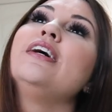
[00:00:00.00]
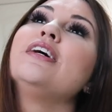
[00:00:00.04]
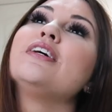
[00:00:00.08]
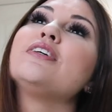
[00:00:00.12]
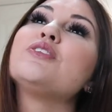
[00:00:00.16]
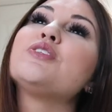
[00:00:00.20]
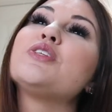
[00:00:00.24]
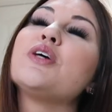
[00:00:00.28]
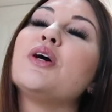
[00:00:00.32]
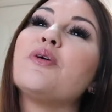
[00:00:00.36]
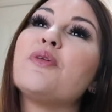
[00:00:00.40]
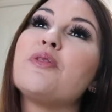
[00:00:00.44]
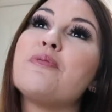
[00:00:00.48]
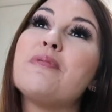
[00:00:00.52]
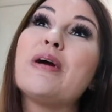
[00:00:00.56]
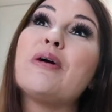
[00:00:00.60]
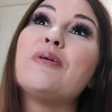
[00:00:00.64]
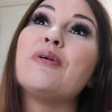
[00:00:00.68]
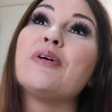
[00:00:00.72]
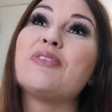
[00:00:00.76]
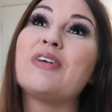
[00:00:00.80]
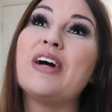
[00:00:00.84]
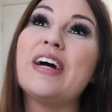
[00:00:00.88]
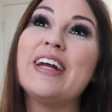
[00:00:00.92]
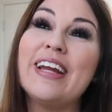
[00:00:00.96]
so the big
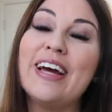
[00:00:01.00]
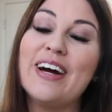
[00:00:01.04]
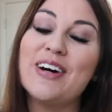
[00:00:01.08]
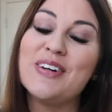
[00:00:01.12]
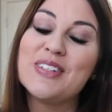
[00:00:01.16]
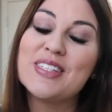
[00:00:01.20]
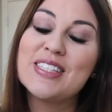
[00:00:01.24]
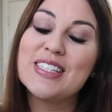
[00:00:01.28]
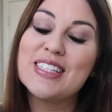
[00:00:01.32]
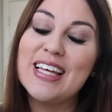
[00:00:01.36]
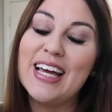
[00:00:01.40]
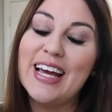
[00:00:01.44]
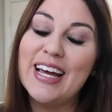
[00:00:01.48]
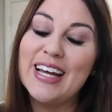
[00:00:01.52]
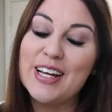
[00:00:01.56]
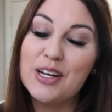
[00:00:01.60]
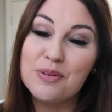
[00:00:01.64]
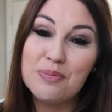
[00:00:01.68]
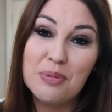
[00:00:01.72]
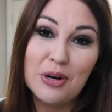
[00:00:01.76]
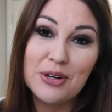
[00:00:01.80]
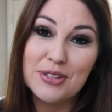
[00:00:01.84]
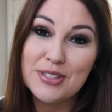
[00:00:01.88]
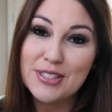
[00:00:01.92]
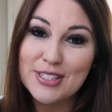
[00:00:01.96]
one right now is like
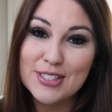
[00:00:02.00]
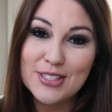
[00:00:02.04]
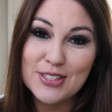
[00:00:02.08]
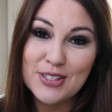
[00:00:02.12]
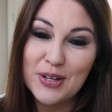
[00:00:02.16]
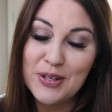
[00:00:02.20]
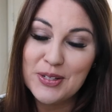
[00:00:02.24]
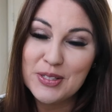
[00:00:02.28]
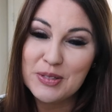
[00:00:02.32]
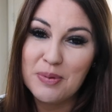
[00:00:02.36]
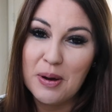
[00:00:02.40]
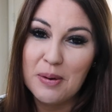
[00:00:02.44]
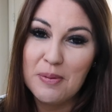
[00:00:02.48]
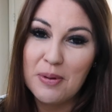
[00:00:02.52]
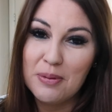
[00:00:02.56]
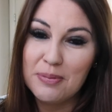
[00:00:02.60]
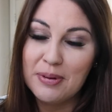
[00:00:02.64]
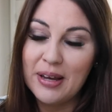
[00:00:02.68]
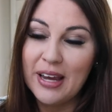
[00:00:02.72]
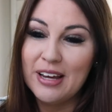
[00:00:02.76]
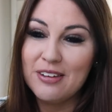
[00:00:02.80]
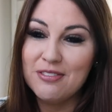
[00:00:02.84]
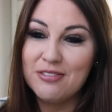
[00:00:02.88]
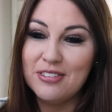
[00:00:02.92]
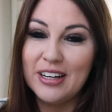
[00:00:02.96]
pasta sauce my mom
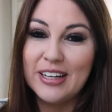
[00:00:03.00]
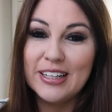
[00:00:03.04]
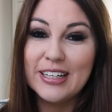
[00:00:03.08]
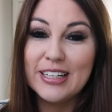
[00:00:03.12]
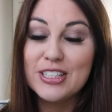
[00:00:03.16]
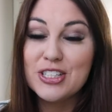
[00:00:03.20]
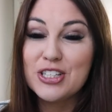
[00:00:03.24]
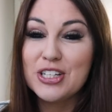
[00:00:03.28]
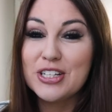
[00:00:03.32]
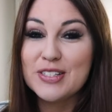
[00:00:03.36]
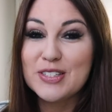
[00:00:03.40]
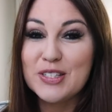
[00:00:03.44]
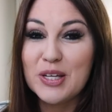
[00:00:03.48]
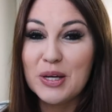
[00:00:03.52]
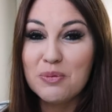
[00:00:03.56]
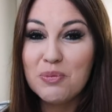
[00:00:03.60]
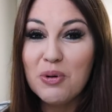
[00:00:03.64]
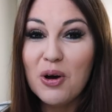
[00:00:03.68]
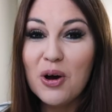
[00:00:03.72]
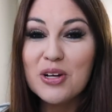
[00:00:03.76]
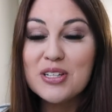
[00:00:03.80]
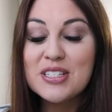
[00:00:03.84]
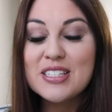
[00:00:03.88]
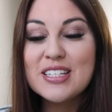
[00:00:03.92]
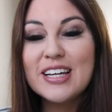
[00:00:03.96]
can't find it she has like
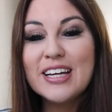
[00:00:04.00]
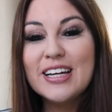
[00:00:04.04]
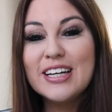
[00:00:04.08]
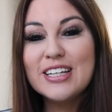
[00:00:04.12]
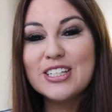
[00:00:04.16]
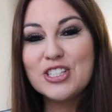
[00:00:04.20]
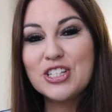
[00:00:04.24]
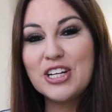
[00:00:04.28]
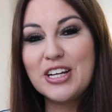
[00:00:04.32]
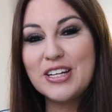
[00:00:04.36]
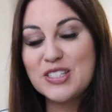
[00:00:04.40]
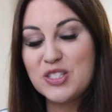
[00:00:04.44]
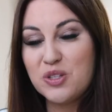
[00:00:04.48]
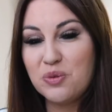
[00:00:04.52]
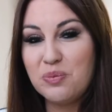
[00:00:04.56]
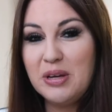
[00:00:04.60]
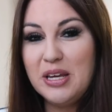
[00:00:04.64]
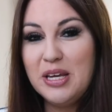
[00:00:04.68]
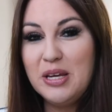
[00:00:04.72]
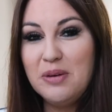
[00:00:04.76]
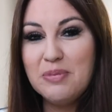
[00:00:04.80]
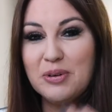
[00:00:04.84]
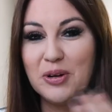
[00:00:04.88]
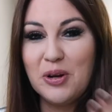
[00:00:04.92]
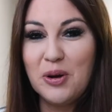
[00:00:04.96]
pasta and she has the
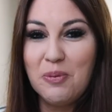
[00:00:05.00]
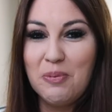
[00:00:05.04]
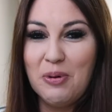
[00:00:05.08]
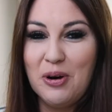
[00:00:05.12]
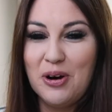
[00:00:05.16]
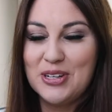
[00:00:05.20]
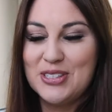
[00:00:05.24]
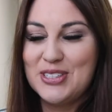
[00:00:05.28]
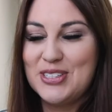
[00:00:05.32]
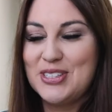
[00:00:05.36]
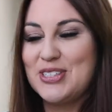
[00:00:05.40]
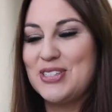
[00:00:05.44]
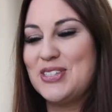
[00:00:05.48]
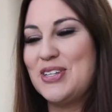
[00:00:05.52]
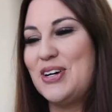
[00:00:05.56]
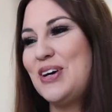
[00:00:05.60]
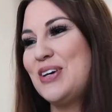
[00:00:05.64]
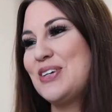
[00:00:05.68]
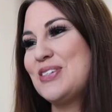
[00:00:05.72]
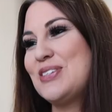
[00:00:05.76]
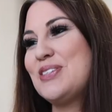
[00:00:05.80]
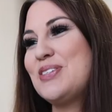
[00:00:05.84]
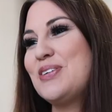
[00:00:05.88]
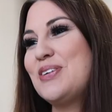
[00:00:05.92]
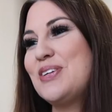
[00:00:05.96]
meat but no pasta
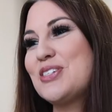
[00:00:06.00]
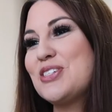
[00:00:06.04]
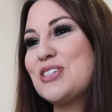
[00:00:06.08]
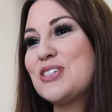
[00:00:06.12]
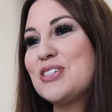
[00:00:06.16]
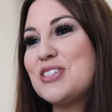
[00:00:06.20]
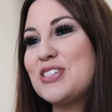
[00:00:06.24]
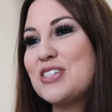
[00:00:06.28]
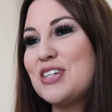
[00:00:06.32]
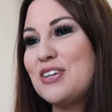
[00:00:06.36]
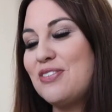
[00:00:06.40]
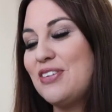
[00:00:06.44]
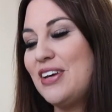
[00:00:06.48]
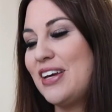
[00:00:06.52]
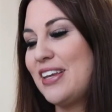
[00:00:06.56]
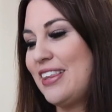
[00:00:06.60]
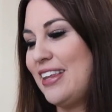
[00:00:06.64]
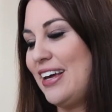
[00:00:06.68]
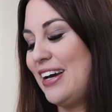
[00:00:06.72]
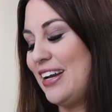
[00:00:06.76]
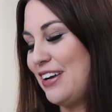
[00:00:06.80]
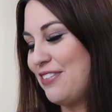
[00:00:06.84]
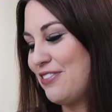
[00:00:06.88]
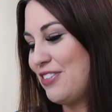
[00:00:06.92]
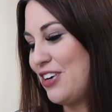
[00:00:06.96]
sauce so it's just stuff like
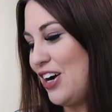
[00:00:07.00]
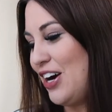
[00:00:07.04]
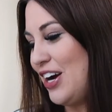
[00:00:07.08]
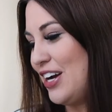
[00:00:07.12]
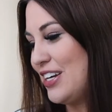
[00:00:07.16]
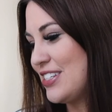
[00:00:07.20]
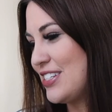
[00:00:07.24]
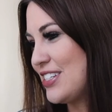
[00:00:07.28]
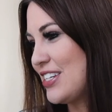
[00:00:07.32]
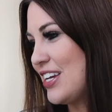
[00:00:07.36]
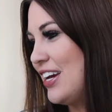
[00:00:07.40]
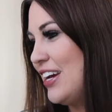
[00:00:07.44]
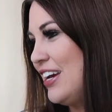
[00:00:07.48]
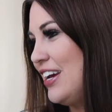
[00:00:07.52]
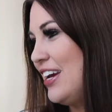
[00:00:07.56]
that i've got